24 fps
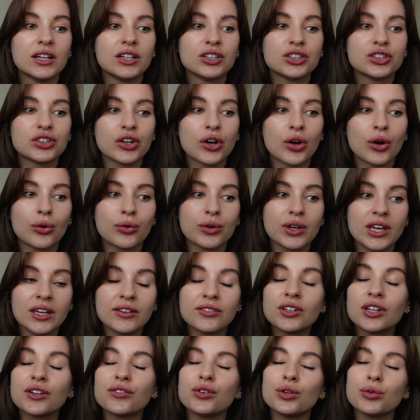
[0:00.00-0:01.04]
So
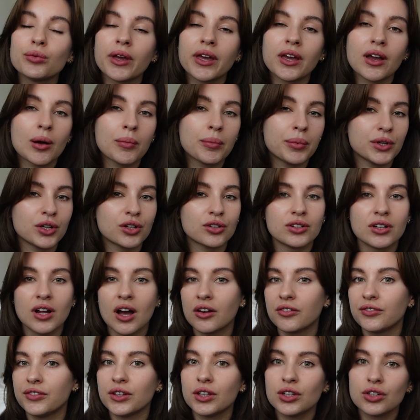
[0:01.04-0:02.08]
even if you wake up and you're
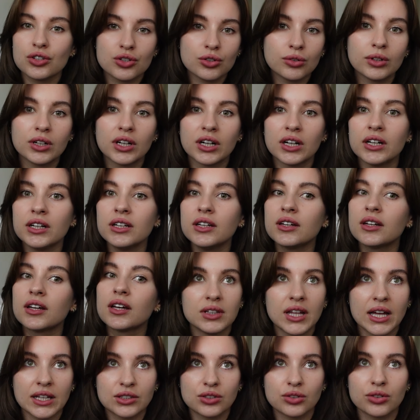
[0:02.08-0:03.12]
not feeling too good,
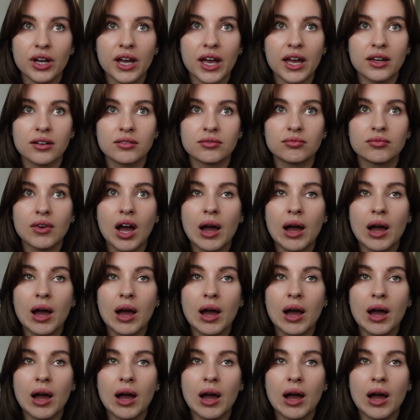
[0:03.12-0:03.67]
that's okay.